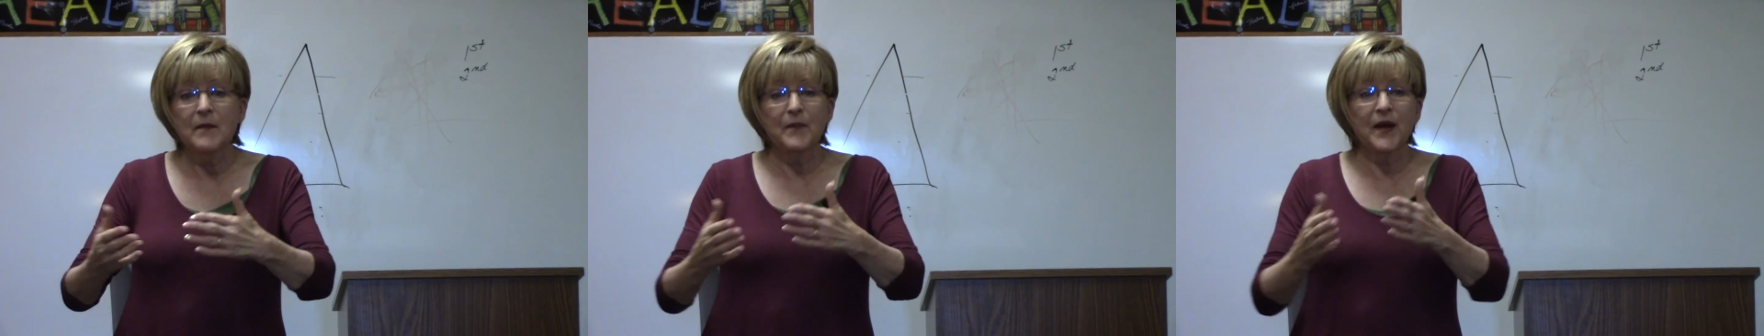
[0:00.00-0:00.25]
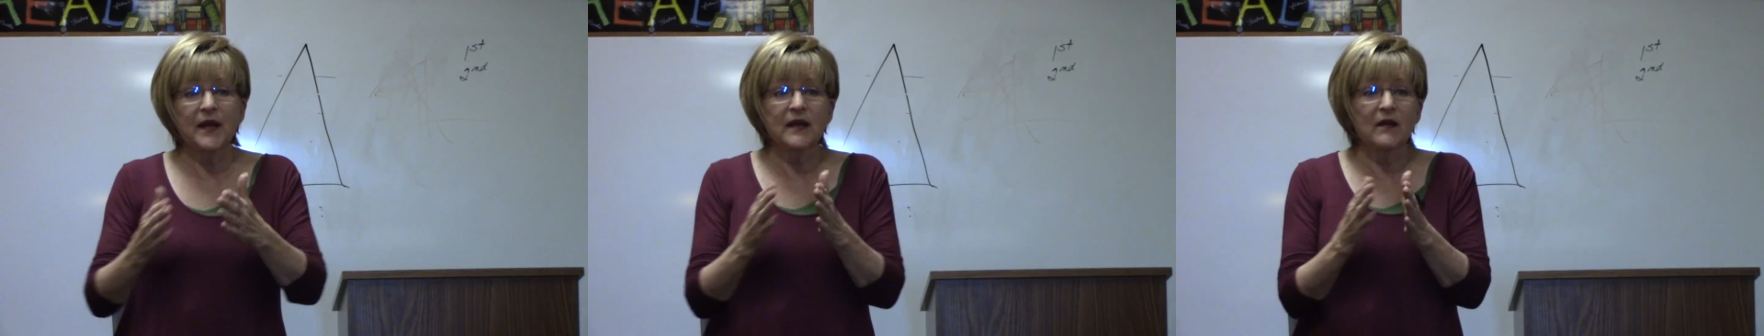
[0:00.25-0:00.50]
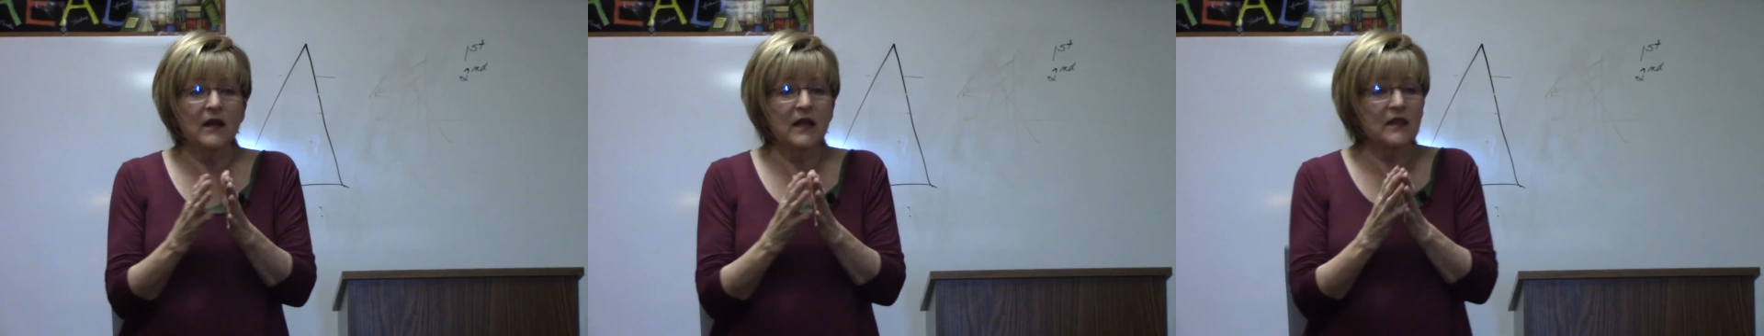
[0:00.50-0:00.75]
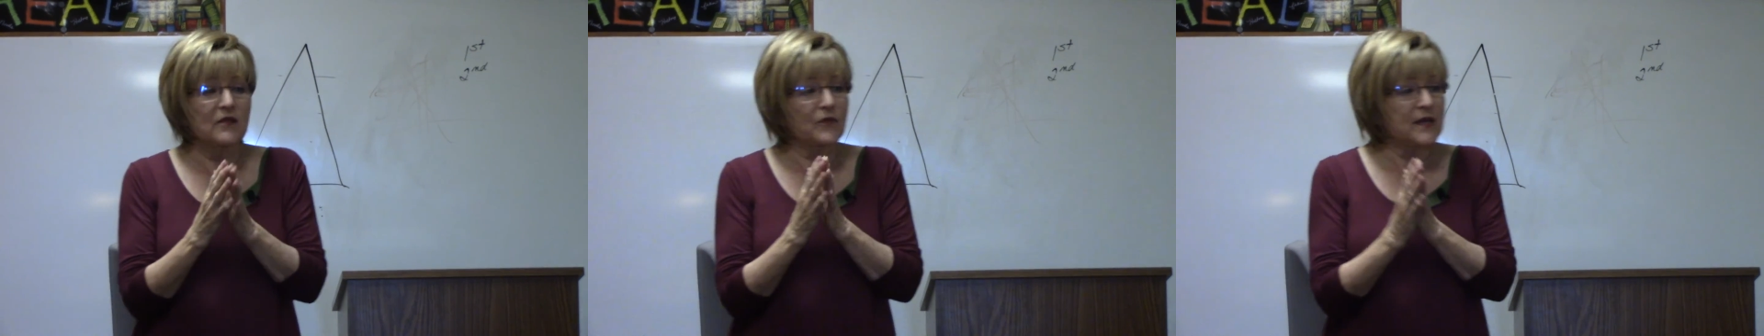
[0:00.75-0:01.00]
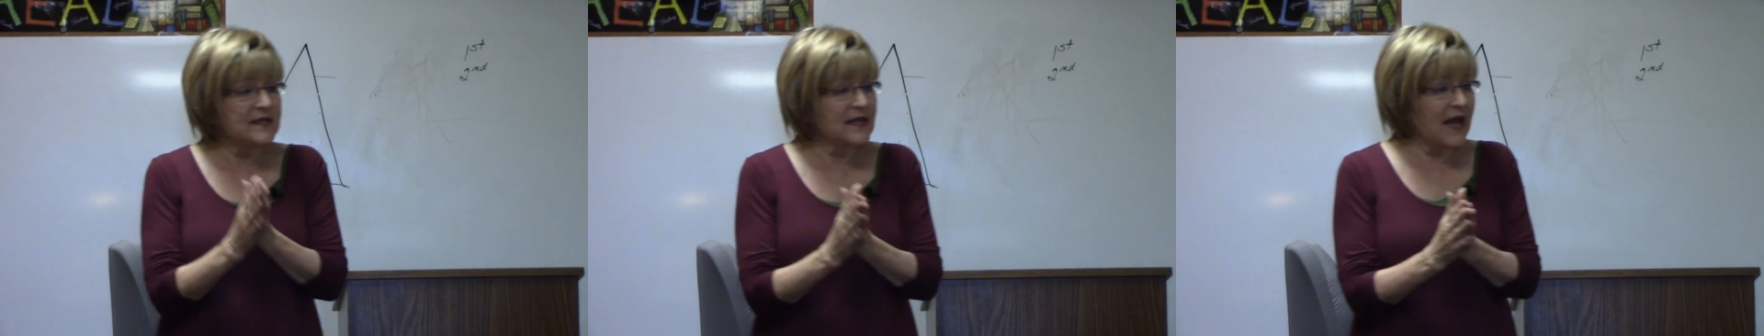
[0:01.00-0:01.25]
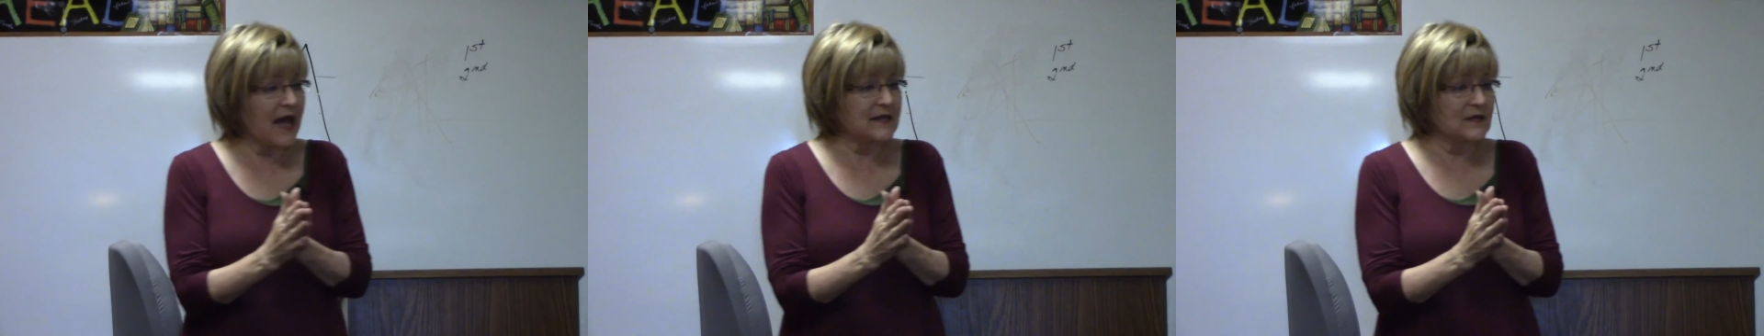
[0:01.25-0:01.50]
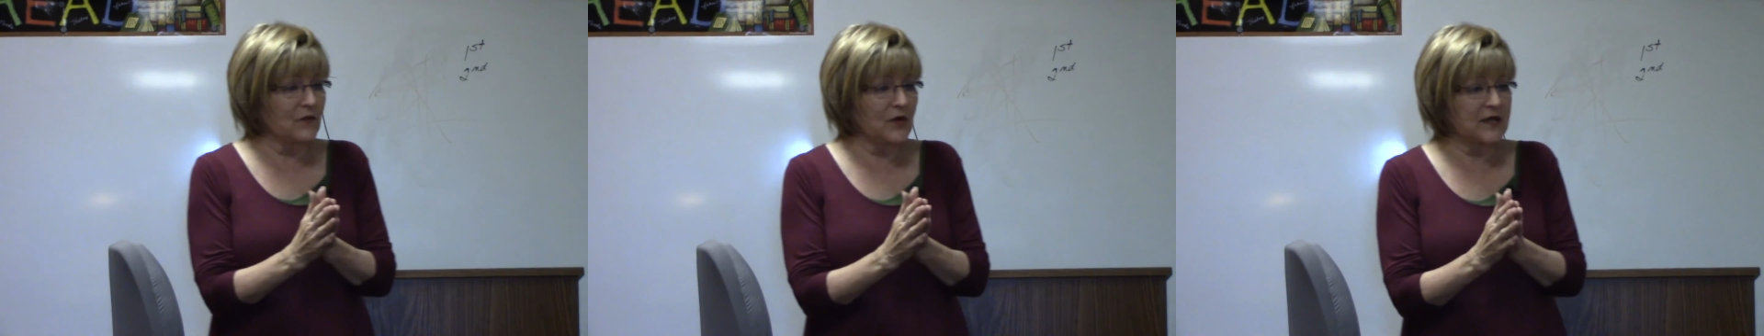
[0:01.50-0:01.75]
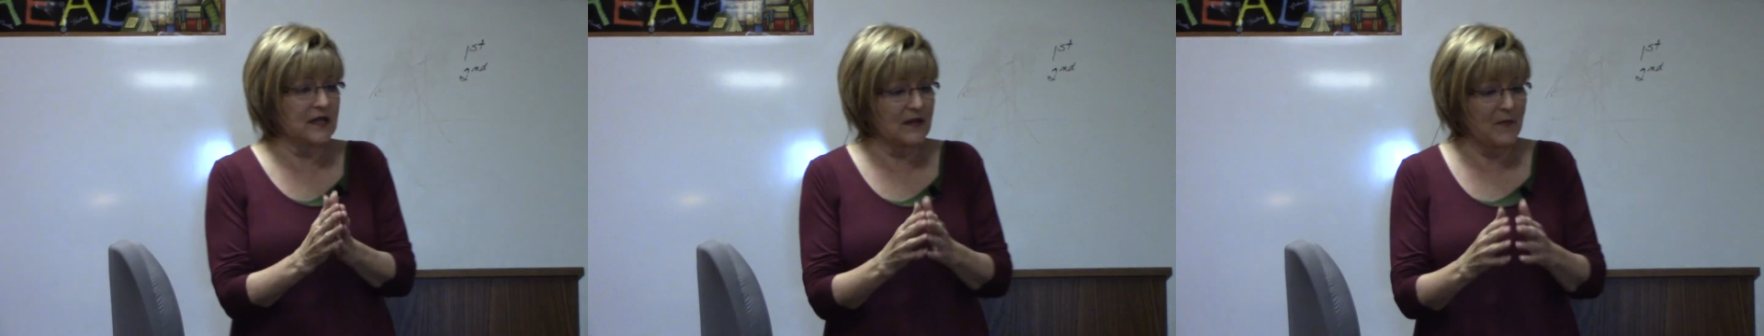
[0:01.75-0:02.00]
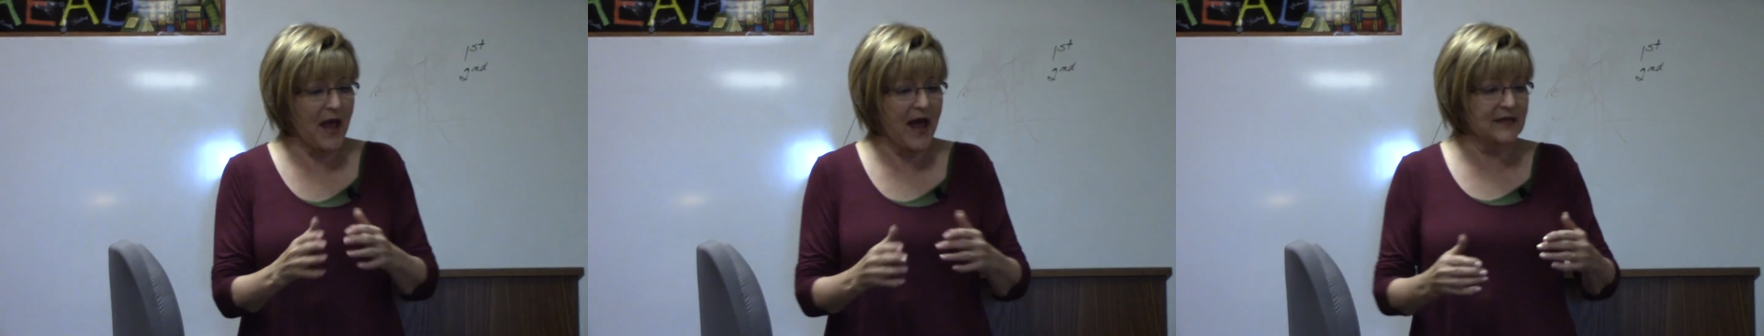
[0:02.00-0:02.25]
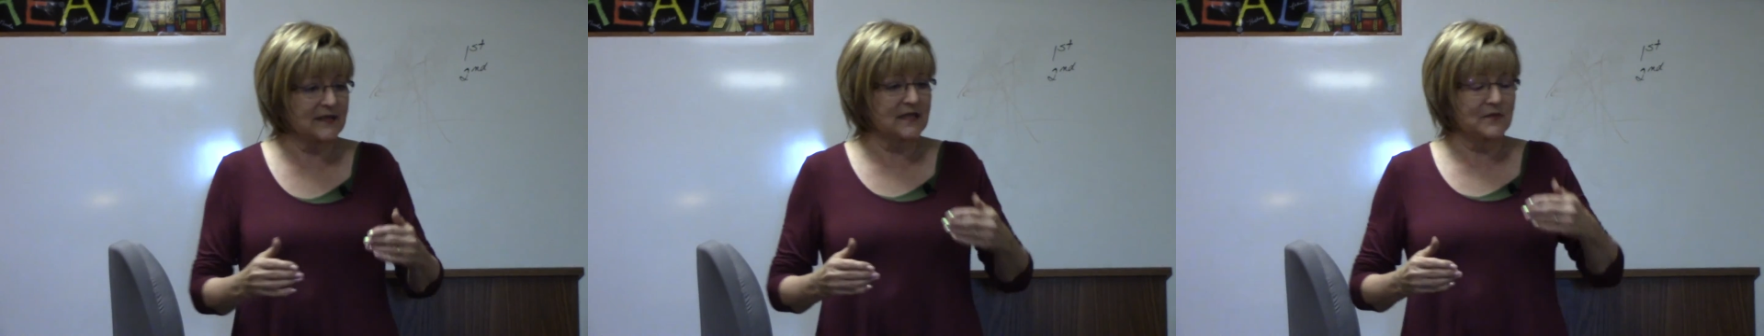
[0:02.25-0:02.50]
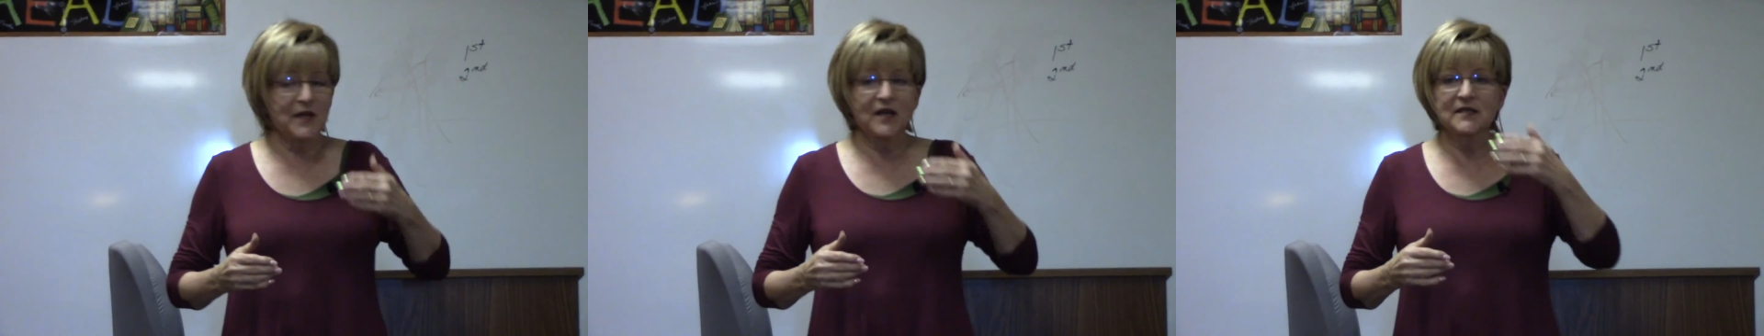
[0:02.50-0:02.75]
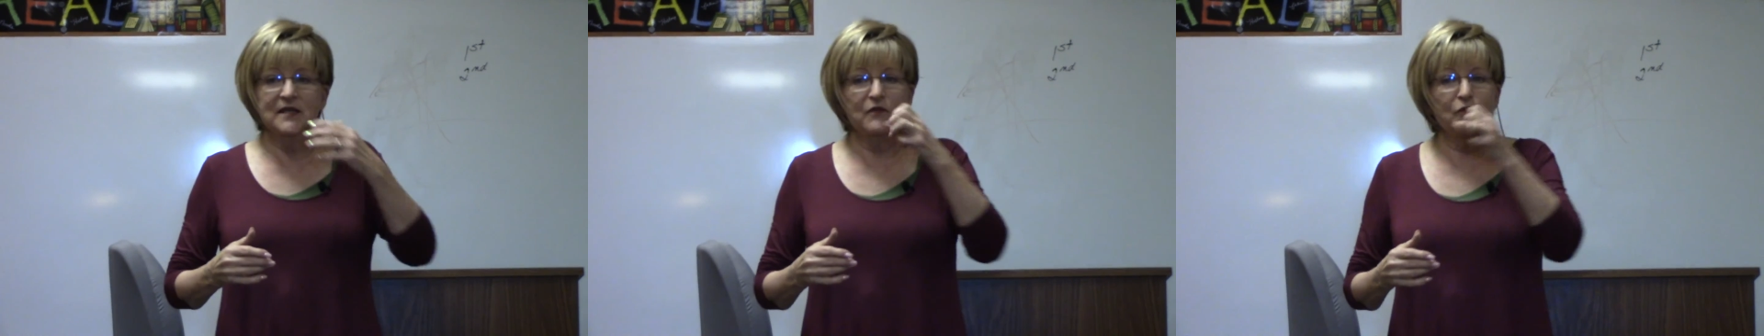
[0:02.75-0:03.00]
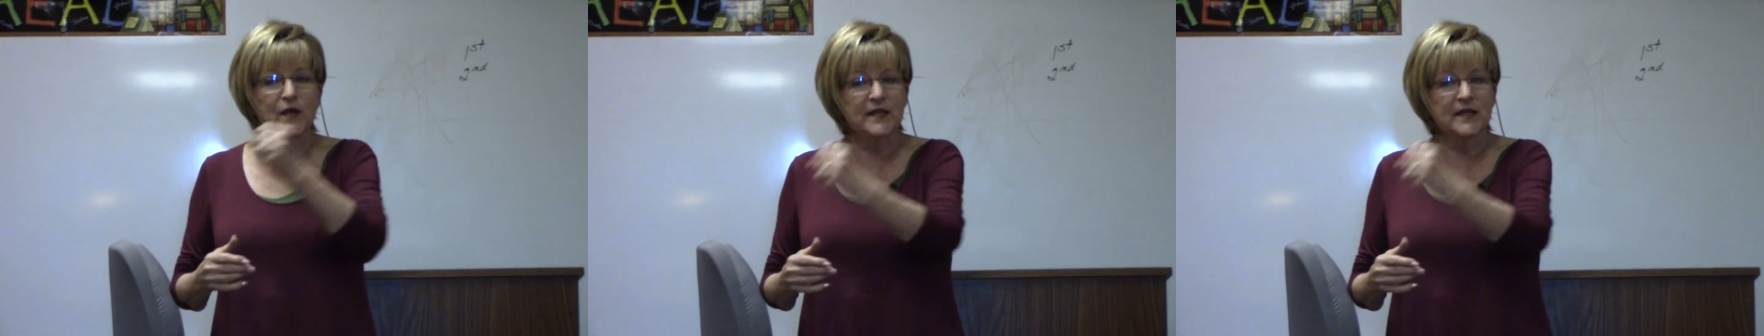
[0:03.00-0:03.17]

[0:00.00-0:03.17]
but the reason it hasn't worked in the past is because if we